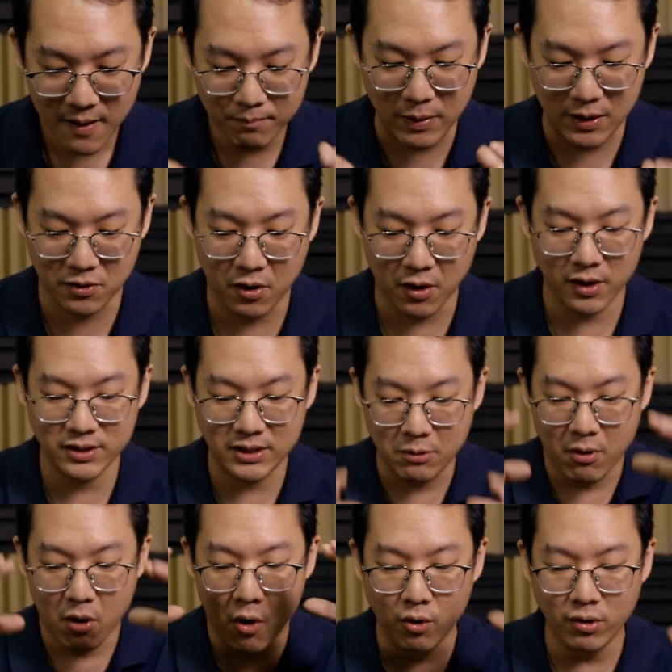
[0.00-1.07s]
Because it
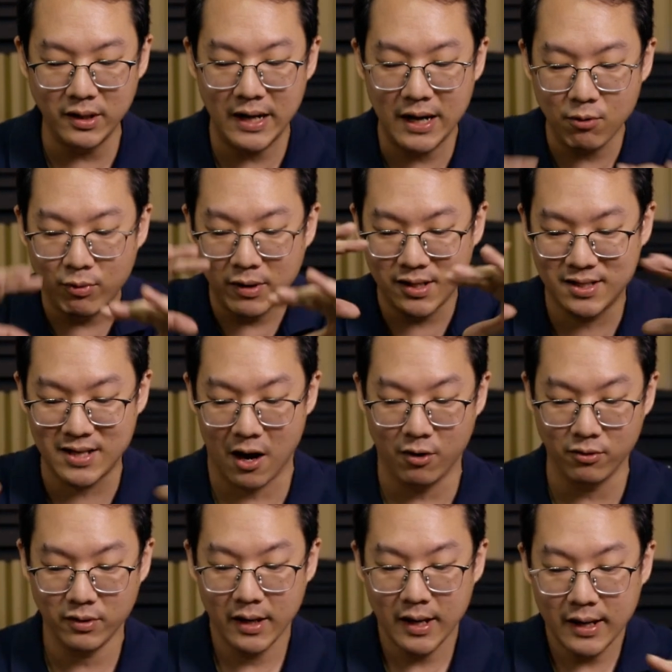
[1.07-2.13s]
will only
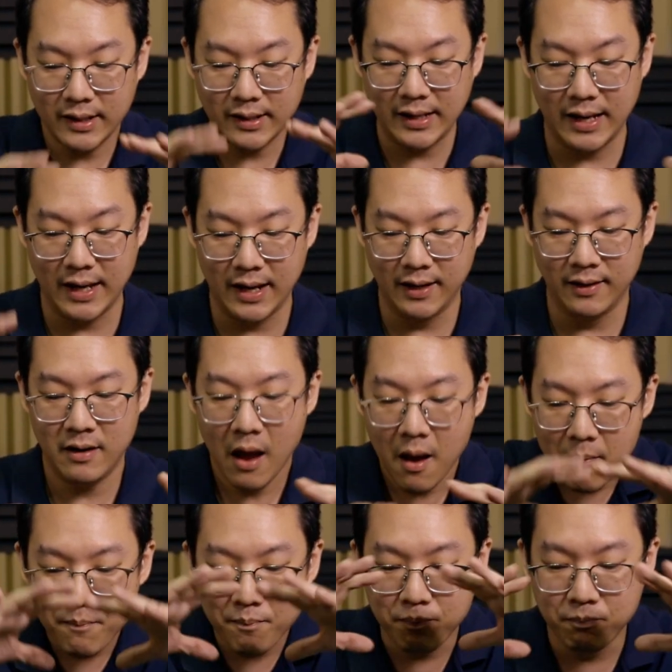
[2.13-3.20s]
result
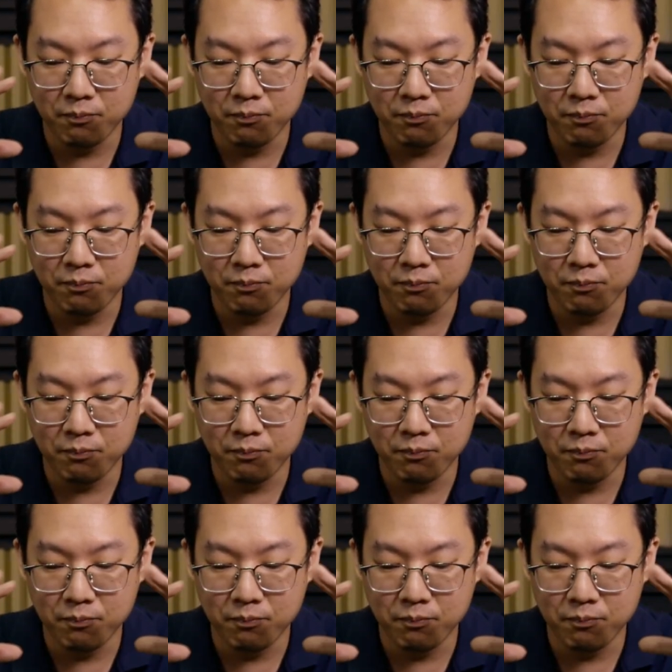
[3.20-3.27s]
in